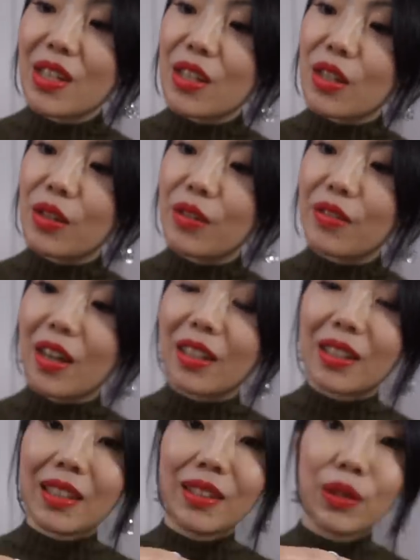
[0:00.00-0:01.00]
So you've
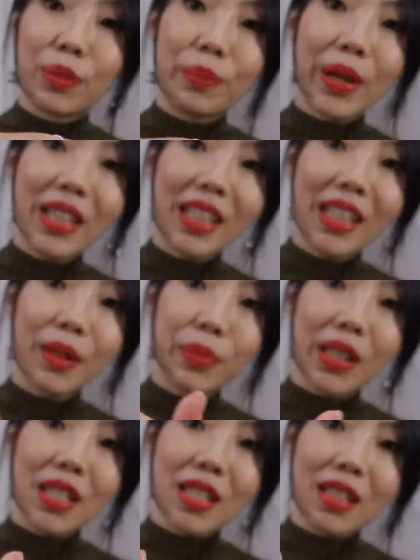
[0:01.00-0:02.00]
got the little bunny
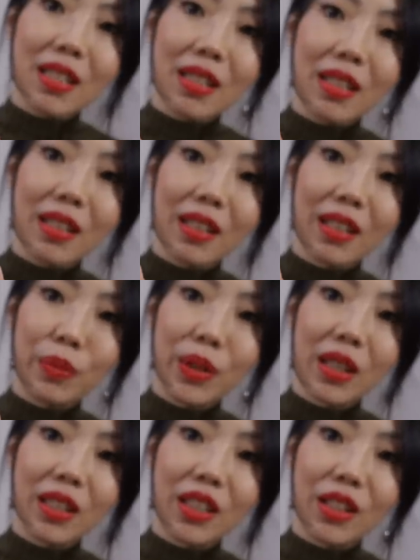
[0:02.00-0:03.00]
because it's gonna be
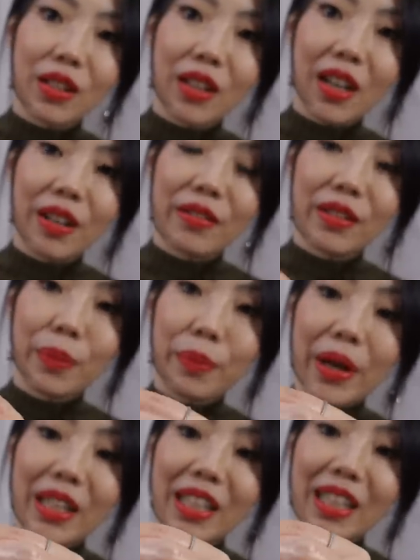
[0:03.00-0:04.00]
the year of the
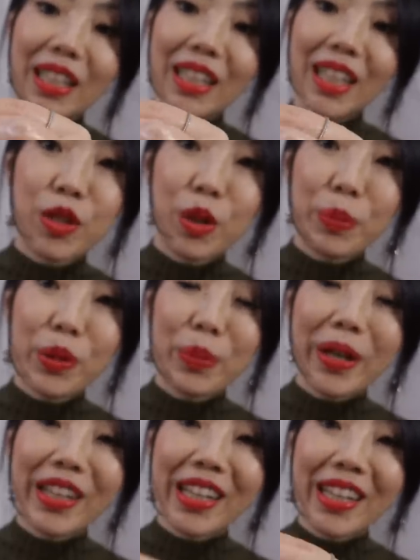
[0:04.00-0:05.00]
bunny. Triple
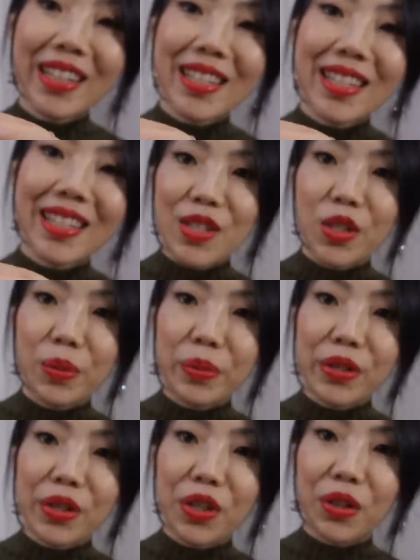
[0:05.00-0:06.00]
bunnies,
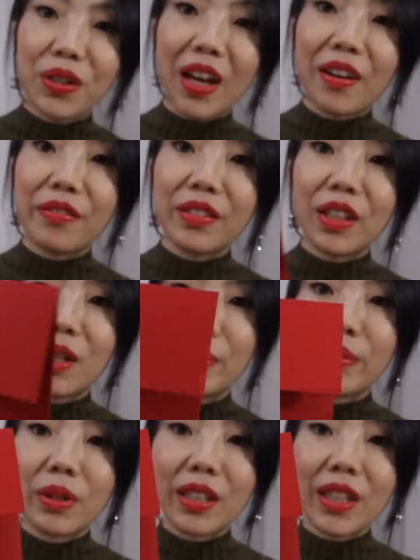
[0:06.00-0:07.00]
super cute
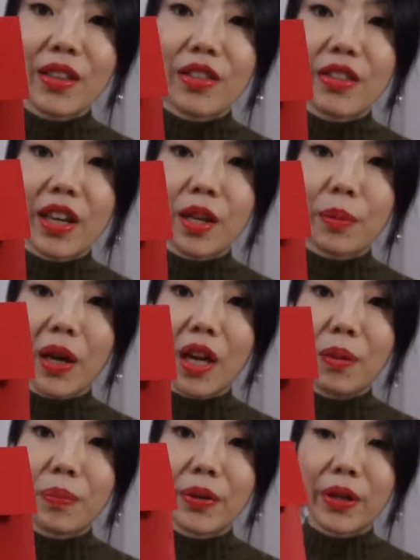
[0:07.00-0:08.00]
envelope, really thick
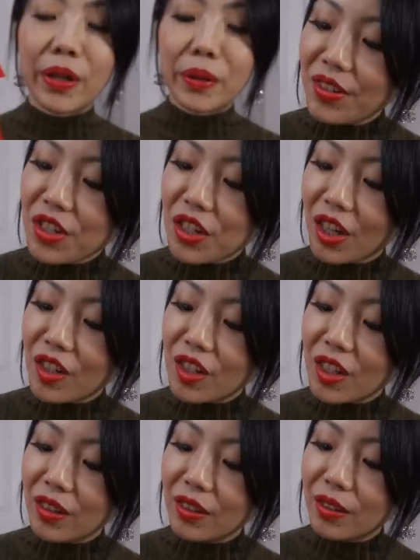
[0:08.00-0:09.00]
paper. Even changed
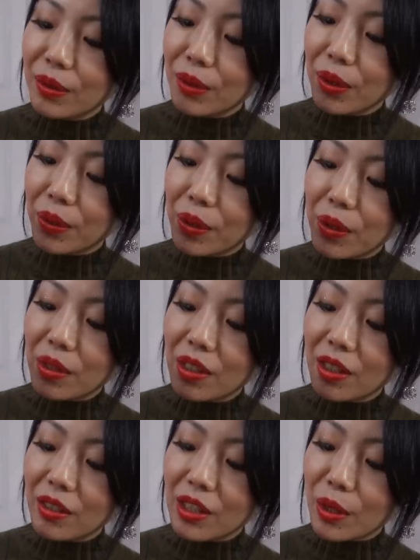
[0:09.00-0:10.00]
their little logo
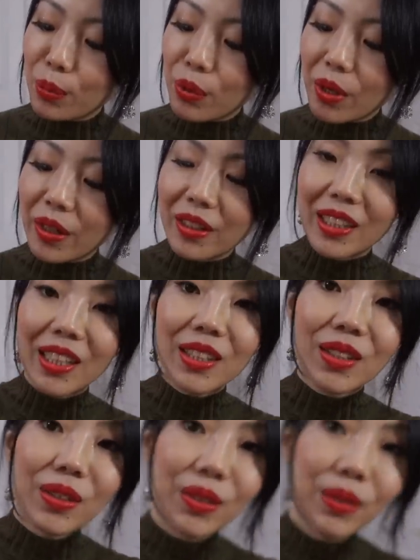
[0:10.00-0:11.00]
here temporarily
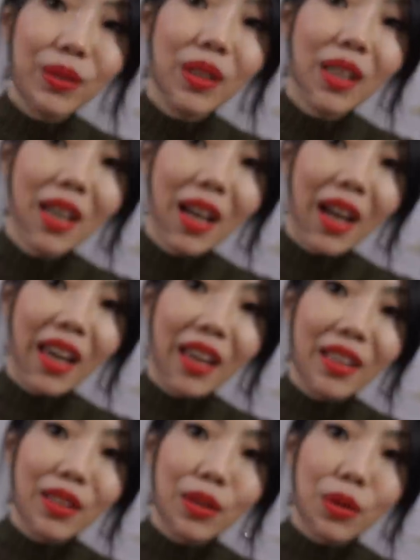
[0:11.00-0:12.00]
to a
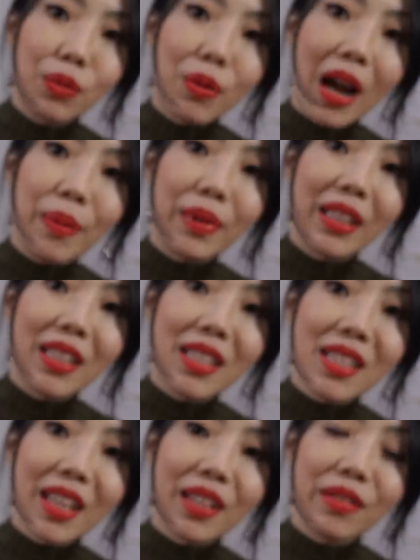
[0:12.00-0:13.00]
little rabbit
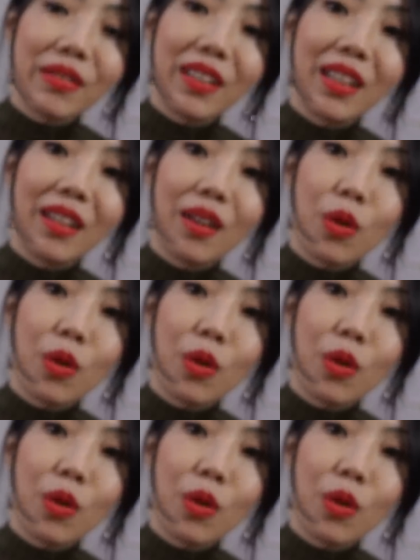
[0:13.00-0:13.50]
instead of the